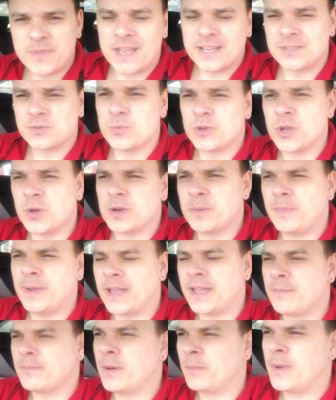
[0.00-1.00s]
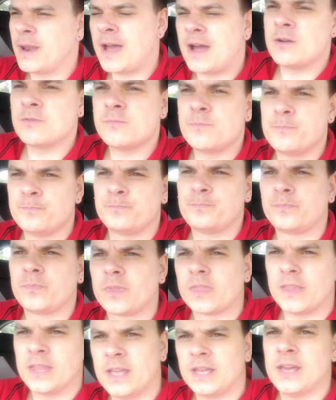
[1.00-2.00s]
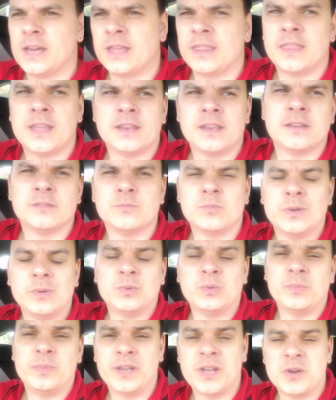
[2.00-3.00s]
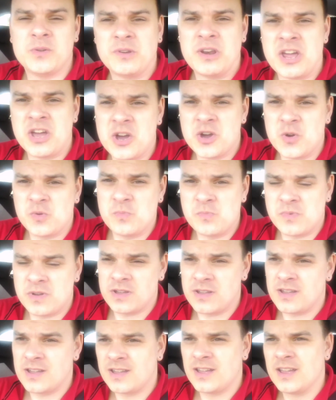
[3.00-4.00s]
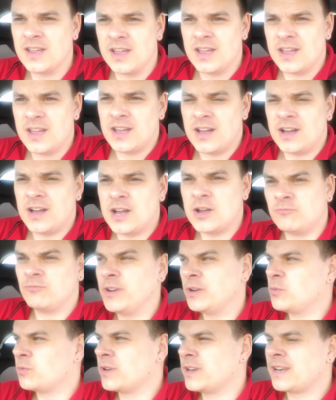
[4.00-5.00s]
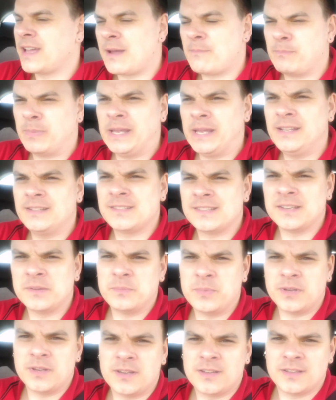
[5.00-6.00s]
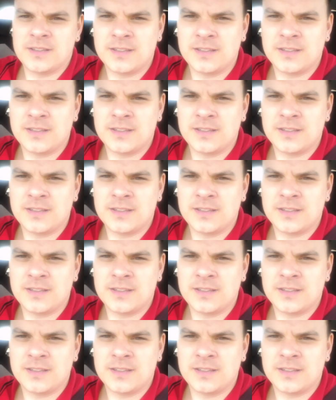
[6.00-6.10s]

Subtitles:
So we're going to pick him up now, and then we will be going home. I really wanted to get pizza, but